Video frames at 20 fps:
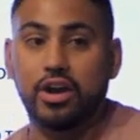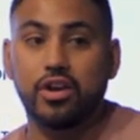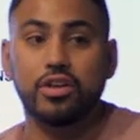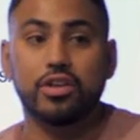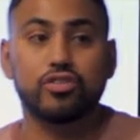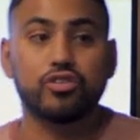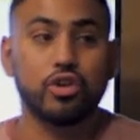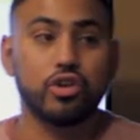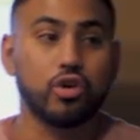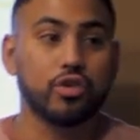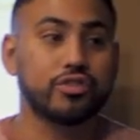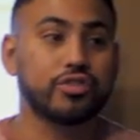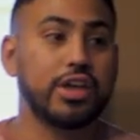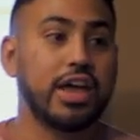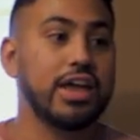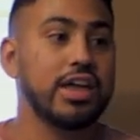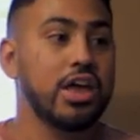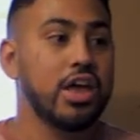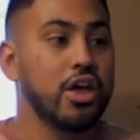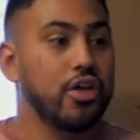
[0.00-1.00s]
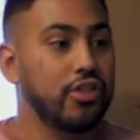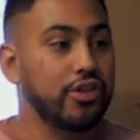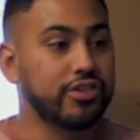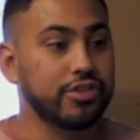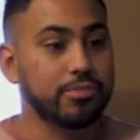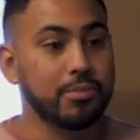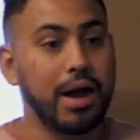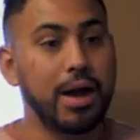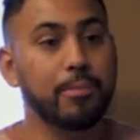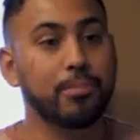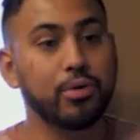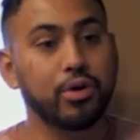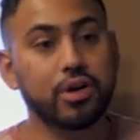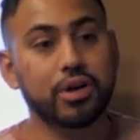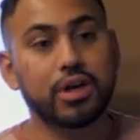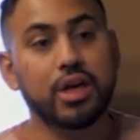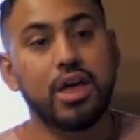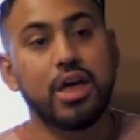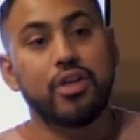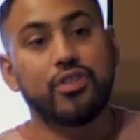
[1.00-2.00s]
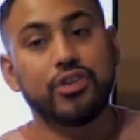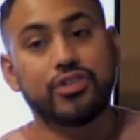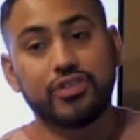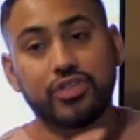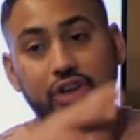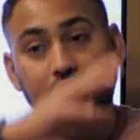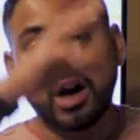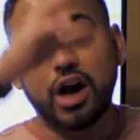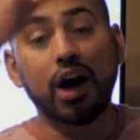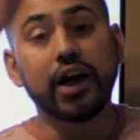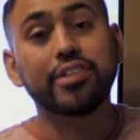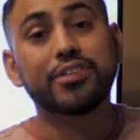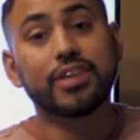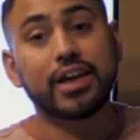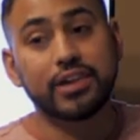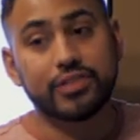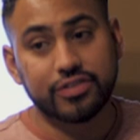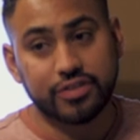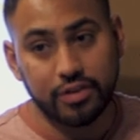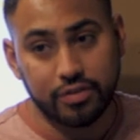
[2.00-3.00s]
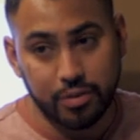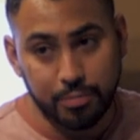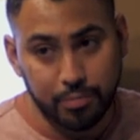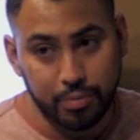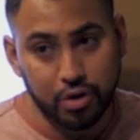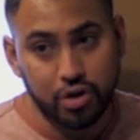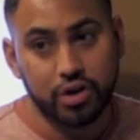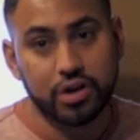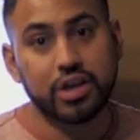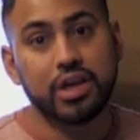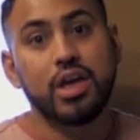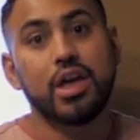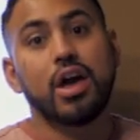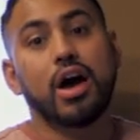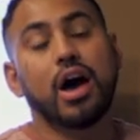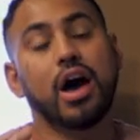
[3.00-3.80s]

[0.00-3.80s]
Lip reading: area. So you'll say, this is my book, this is the context of the book,